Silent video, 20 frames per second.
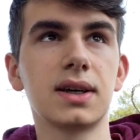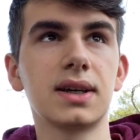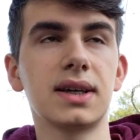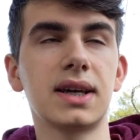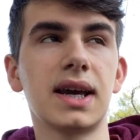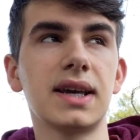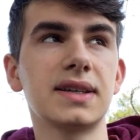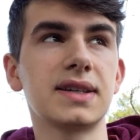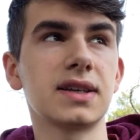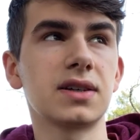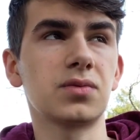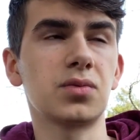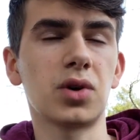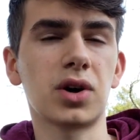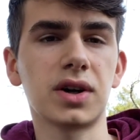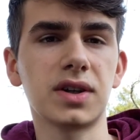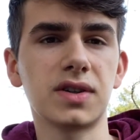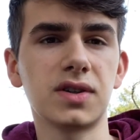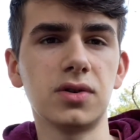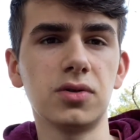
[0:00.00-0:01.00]
cases
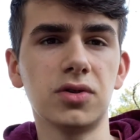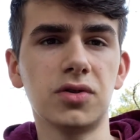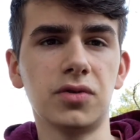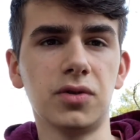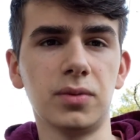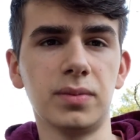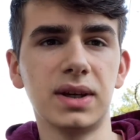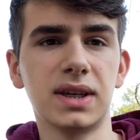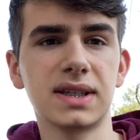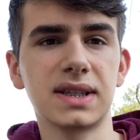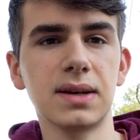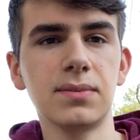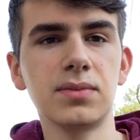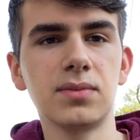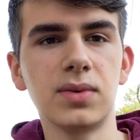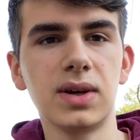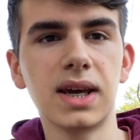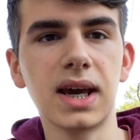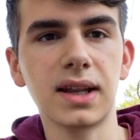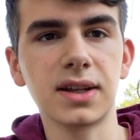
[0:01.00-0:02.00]
where it's useful, because then
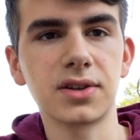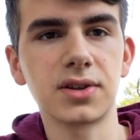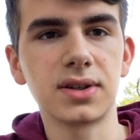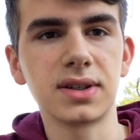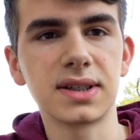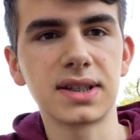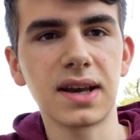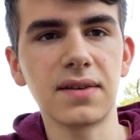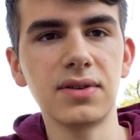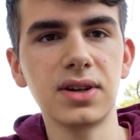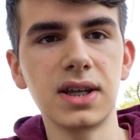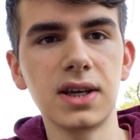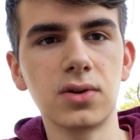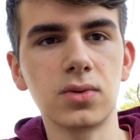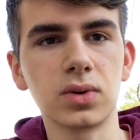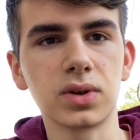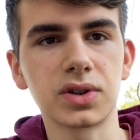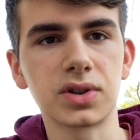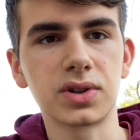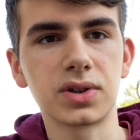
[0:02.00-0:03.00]
we get 7
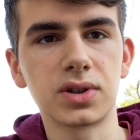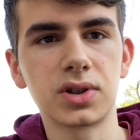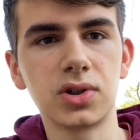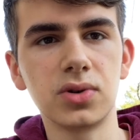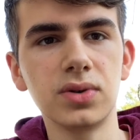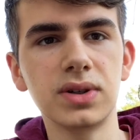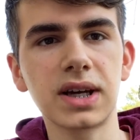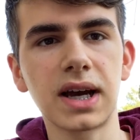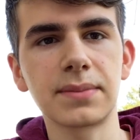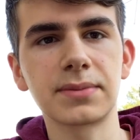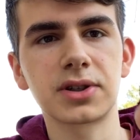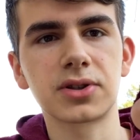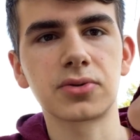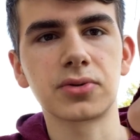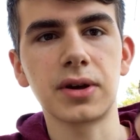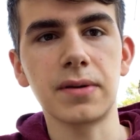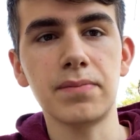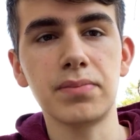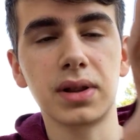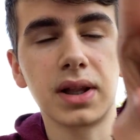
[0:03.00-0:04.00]
equals 2 times
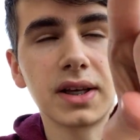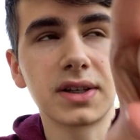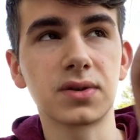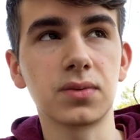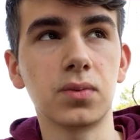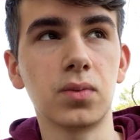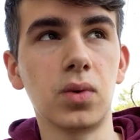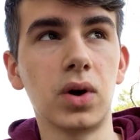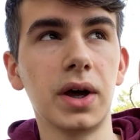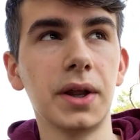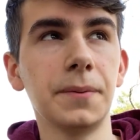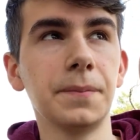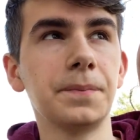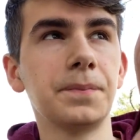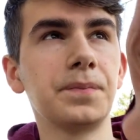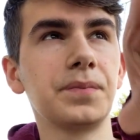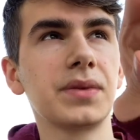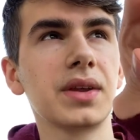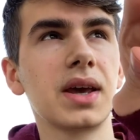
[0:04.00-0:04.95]
3 plus 1.